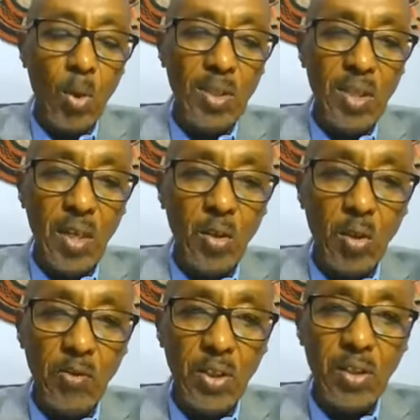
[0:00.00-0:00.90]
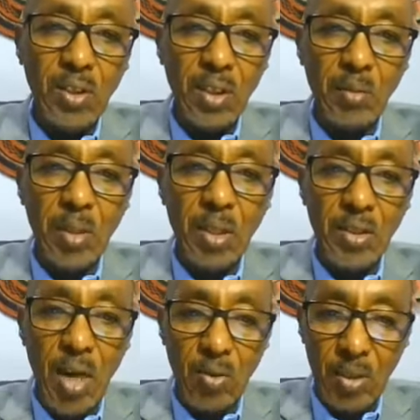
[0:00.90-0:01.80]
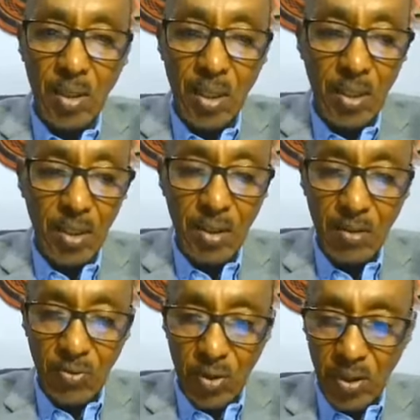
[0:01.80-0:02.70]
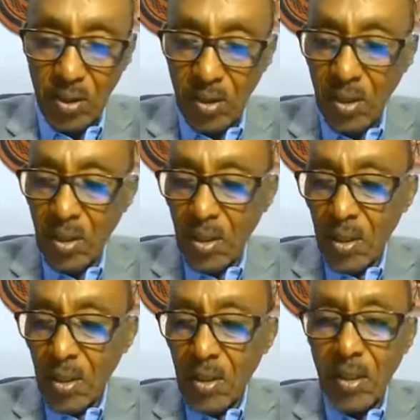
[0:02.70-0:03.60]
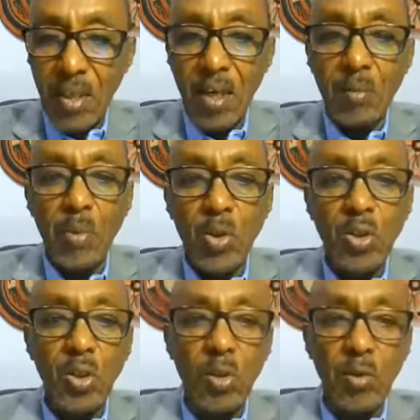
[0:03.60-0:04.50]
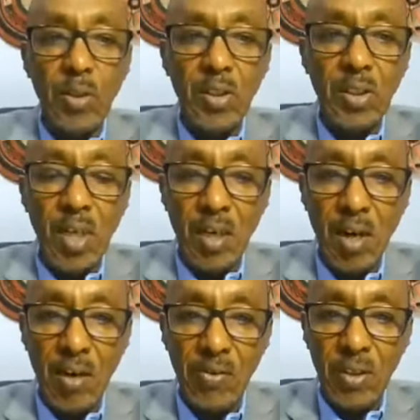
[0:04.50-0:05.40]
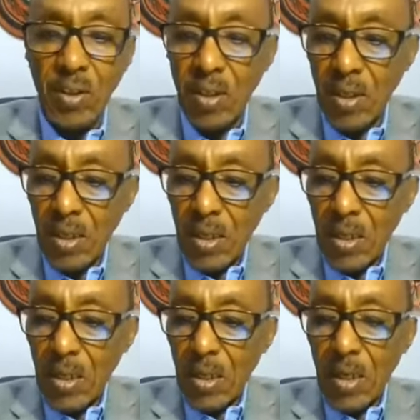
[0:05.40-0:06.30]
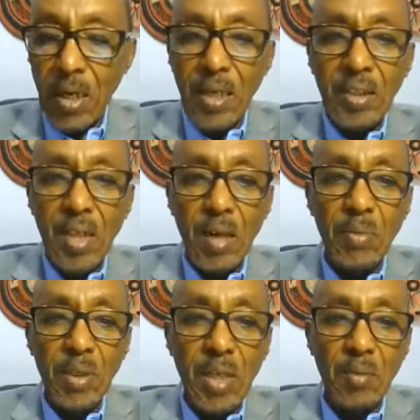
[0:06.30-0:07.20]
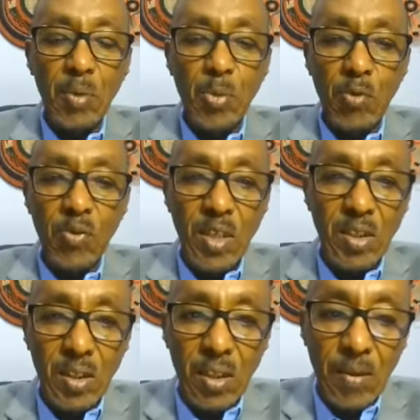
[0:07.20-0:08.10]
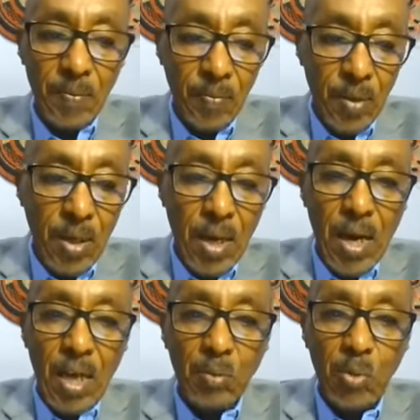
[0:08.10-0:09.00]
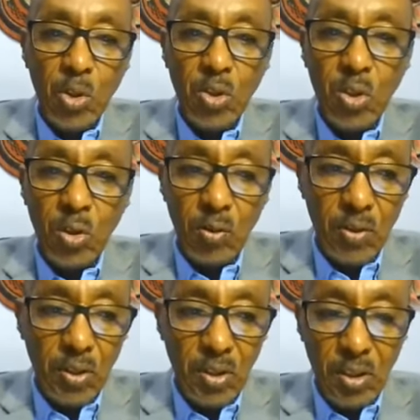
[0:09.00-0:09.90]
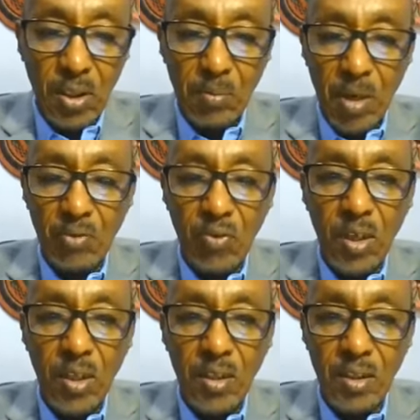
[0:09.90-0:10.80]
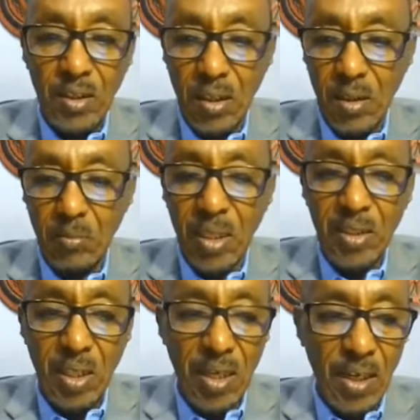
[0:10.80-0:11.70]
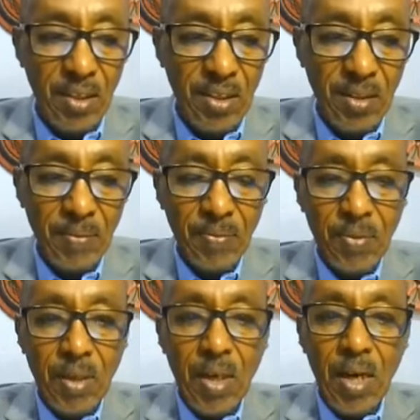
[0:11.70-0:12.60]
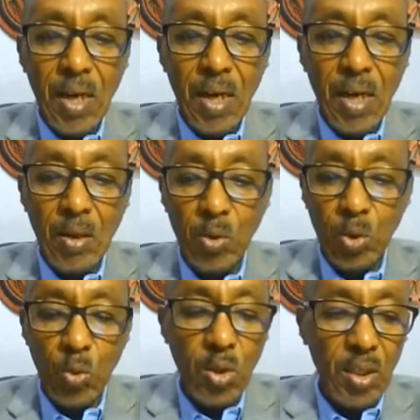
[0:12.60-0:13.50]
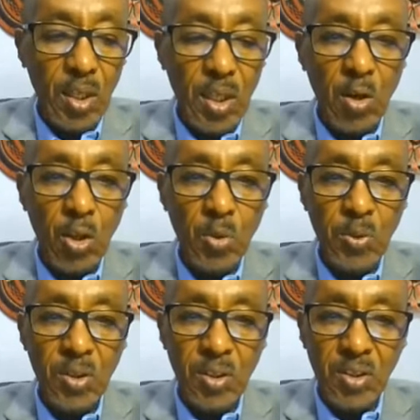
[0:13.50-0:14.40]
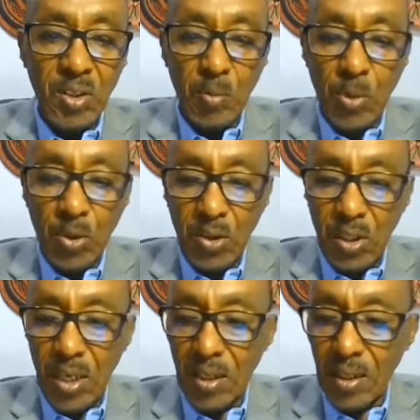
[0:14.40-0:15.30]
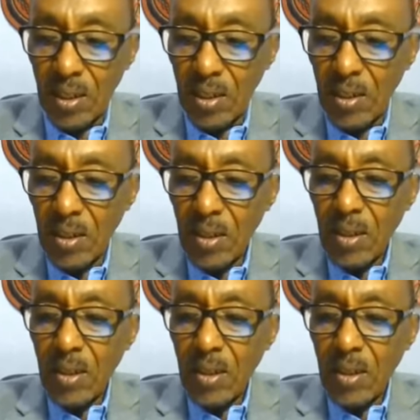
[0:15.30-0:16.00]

Wesleyan University in Middletown, Connecticut first, then Boston University and Harvard. Later, I became a professor at Boston University. My field is in mental health. I was working in hospitals in the Boston area.